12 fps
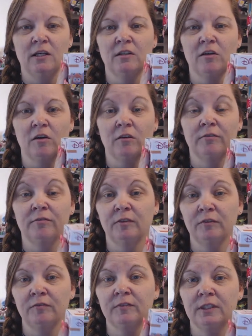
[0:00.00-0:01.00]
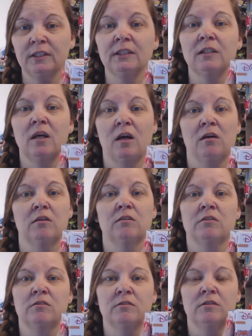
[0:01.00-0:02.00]
There are 15
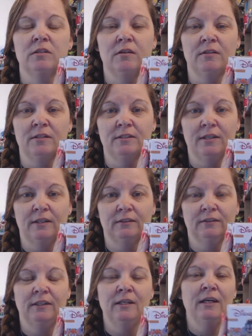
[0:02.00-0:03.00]
characters in this set,